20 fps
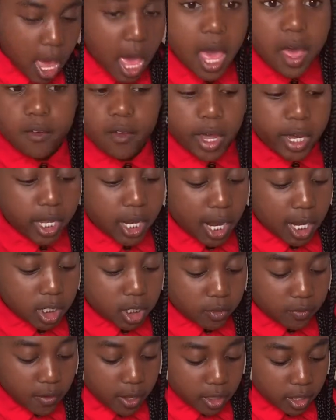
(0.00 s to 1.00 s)
If I can
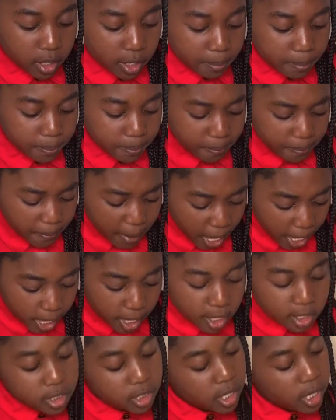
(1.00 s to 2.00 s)
actually find the
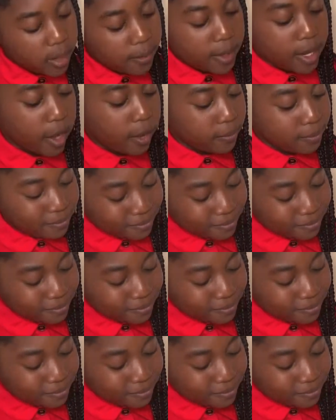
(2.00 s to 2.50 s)
page. Here we go.